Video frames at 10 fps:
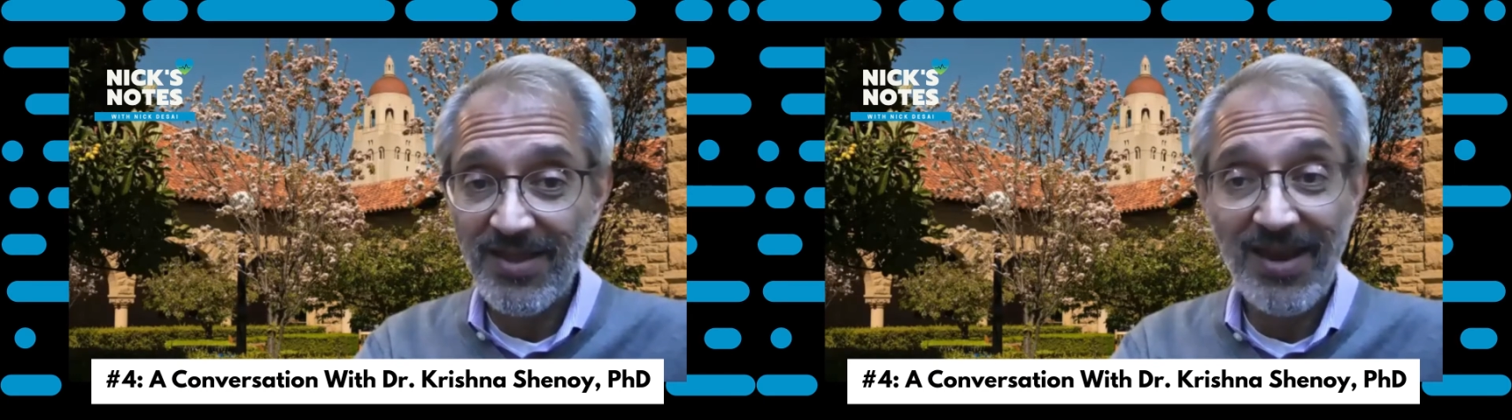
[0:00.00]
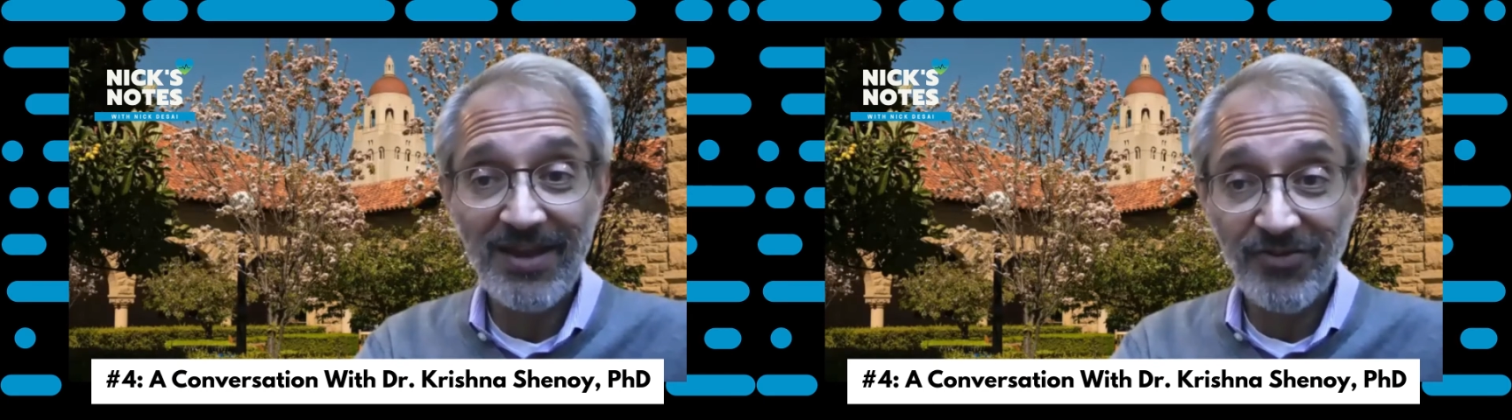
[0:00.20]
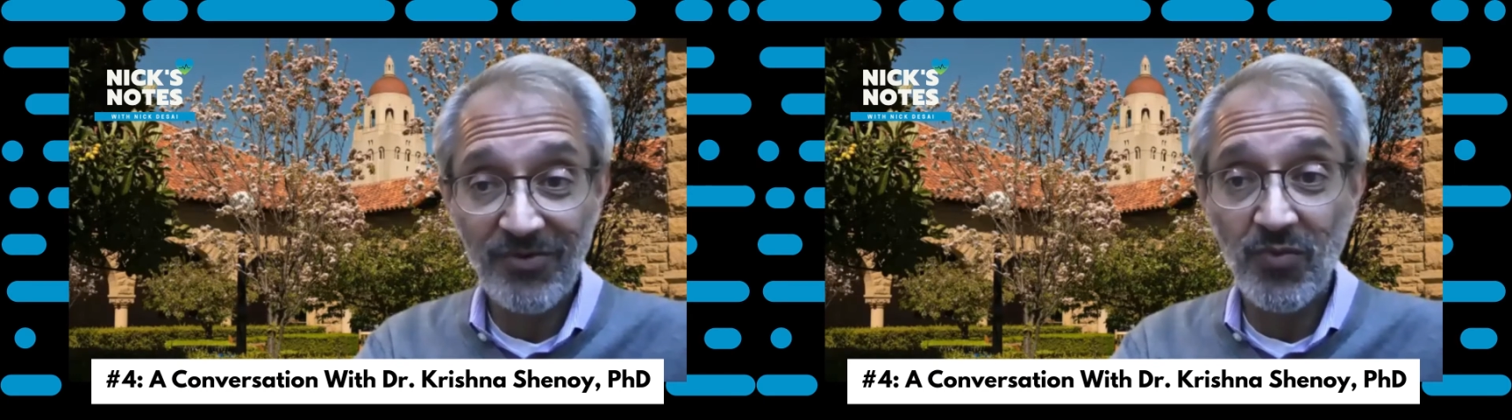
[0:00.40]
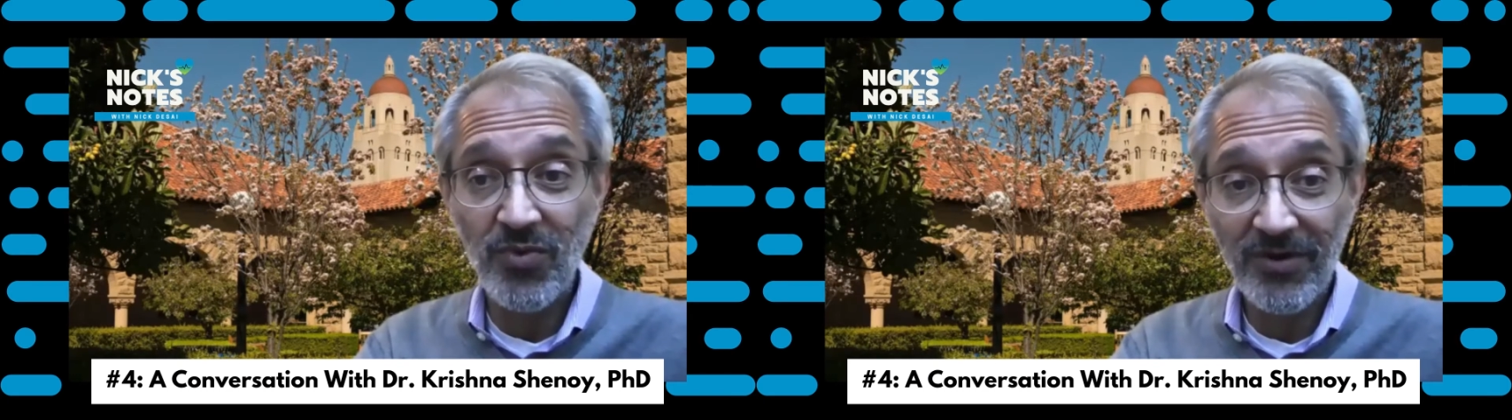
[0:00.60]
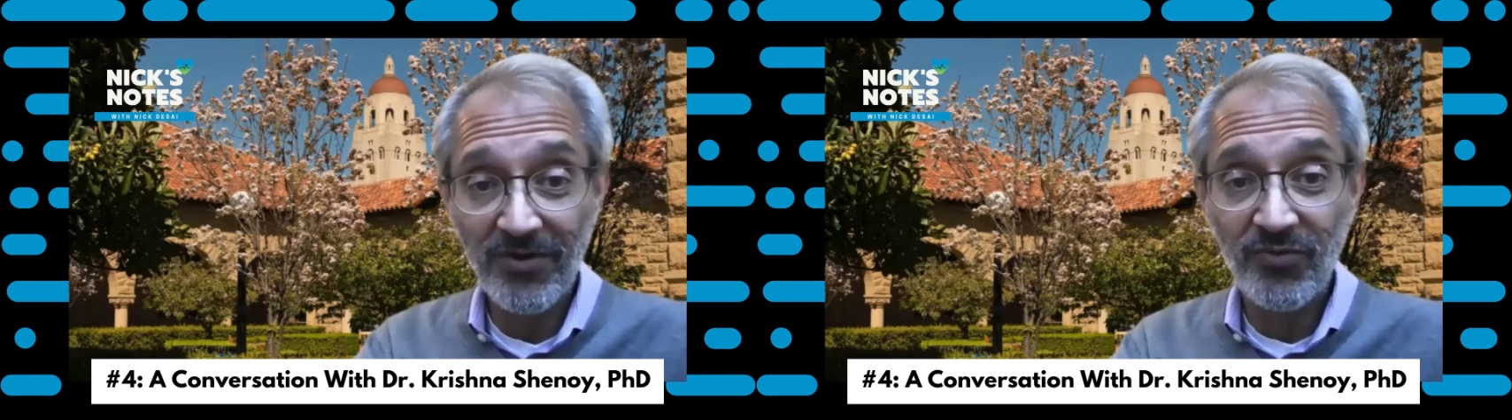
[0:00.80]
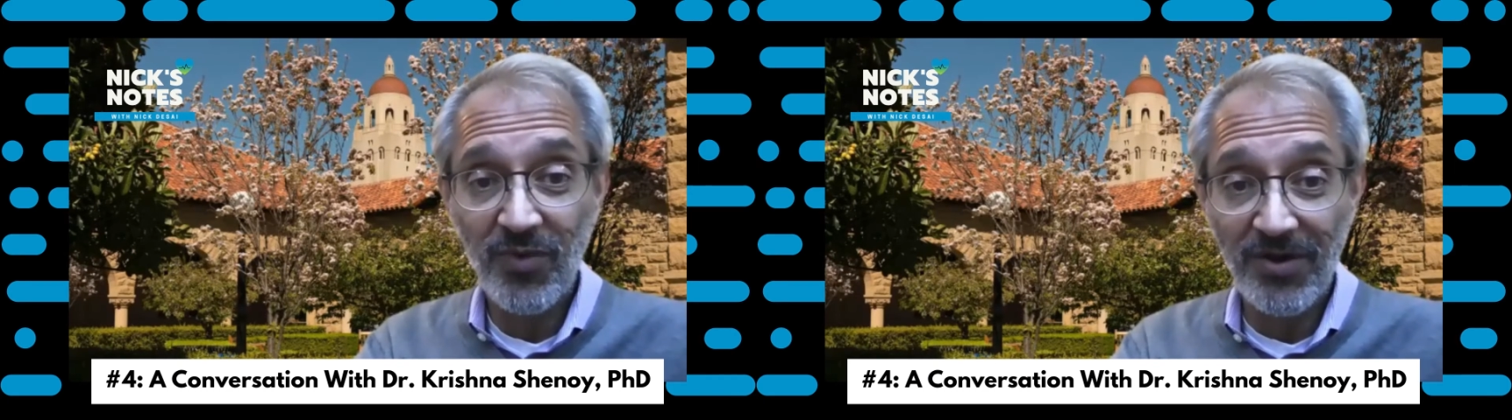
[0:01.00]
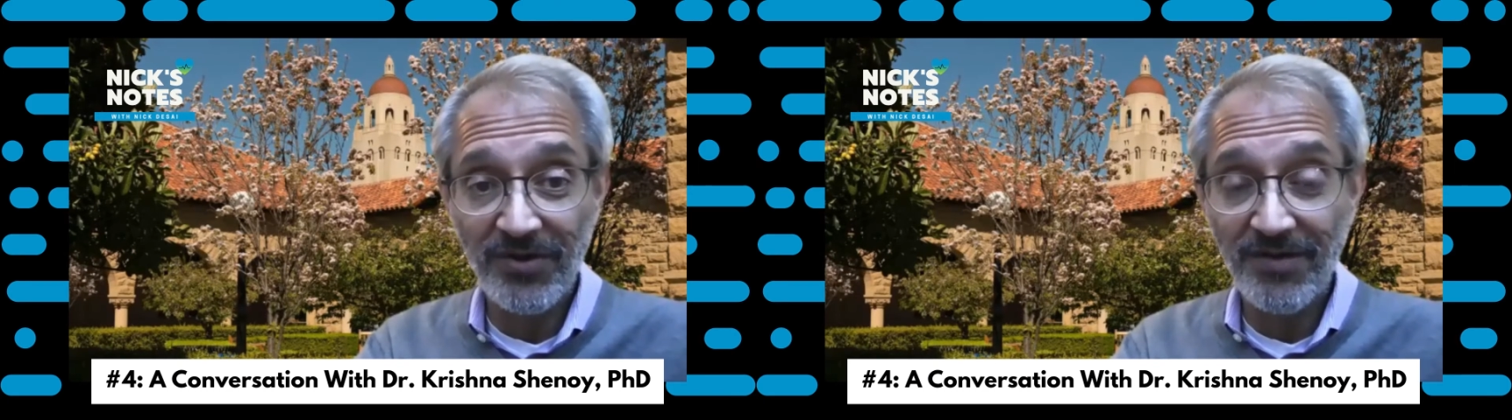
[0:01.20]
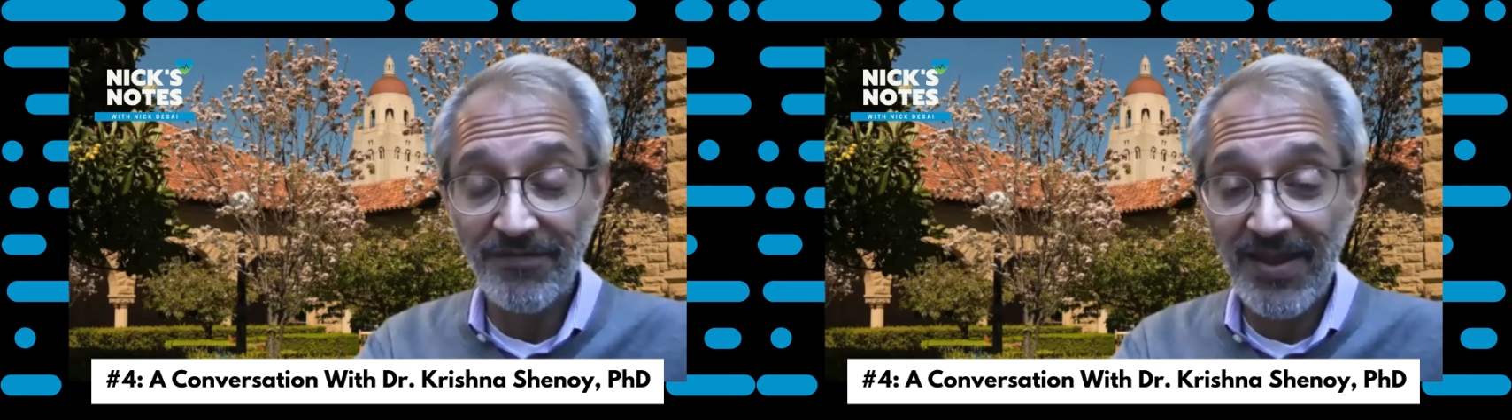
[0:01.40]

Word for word: It actually works well enough.